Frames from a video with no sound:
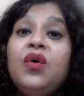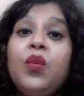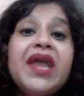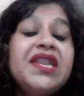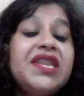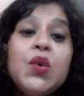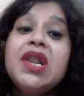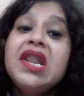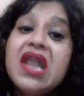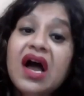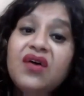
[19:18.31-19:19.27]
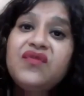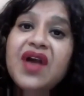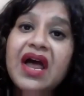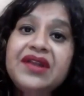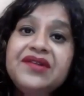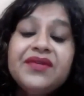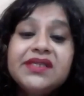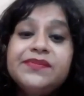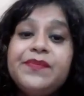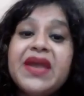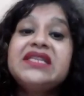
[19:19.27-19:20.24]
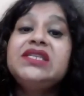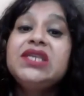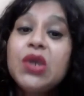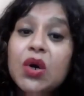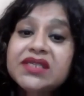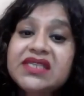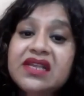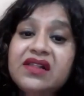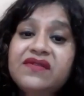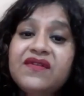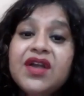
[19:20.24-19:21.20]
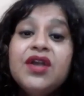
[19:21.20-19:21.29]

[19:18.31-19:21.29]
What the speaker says: When you love and respect yourself,